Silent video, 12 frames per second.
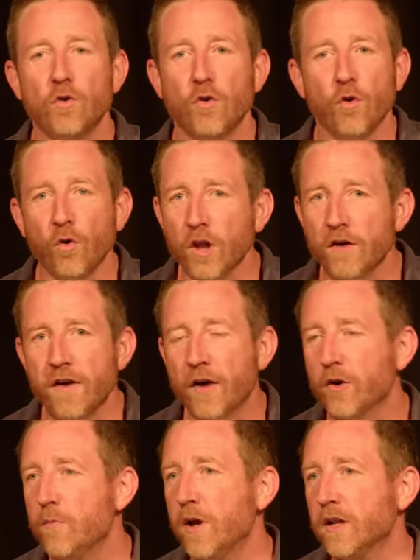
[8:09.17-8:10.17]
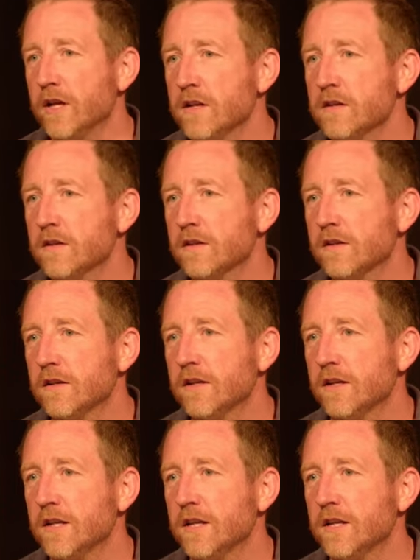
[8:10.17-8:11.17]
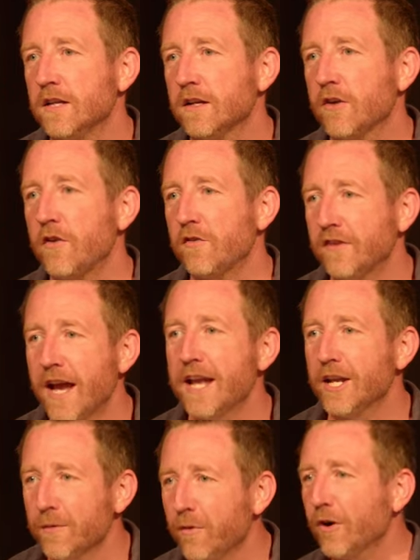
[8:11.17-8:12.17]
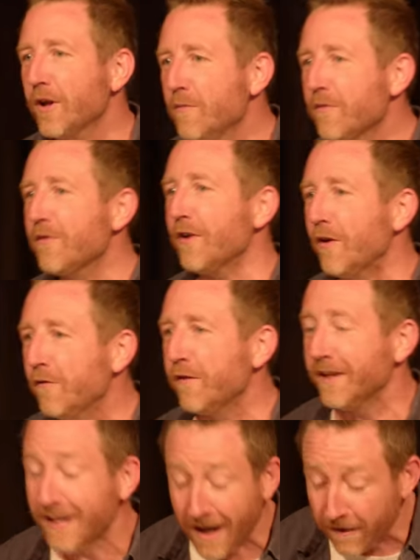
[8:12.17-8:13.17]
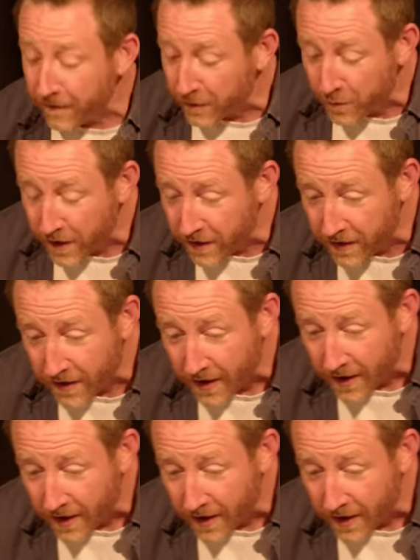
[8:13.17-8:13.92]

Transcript: all of our rebellion, because he's taken upon himself and covered with